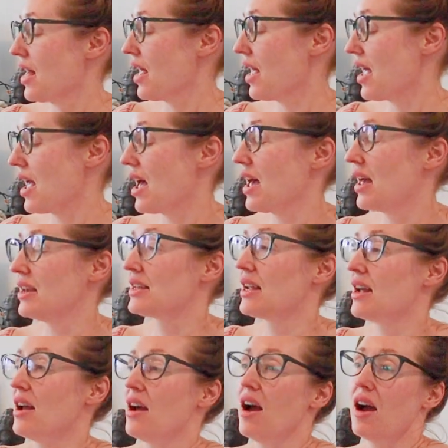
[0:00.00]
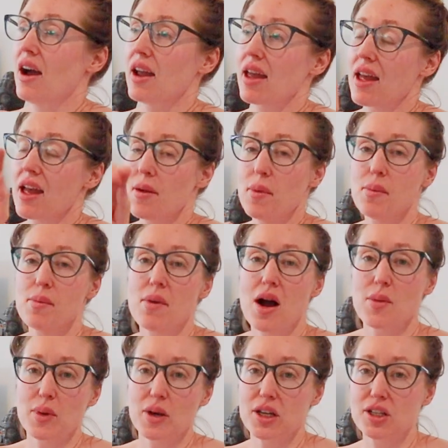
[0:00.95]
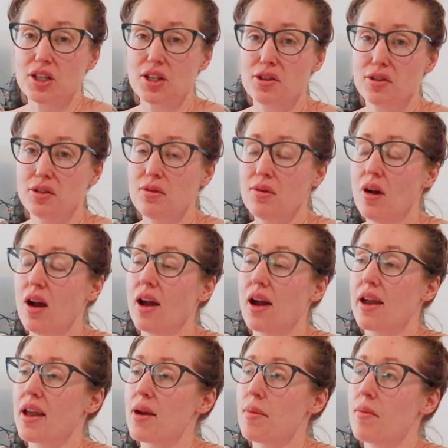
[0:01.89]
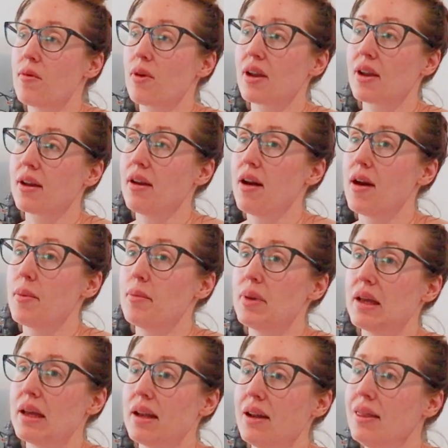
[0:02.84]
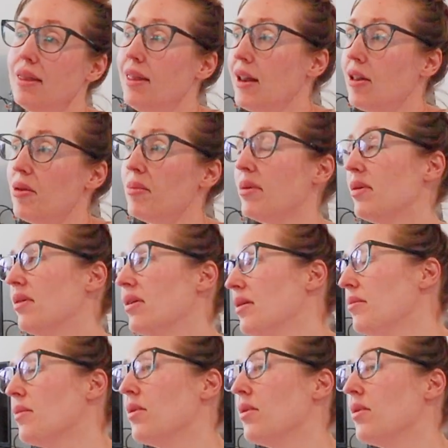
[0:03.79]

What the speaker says: And I am a mama to two. I am working on being a little bit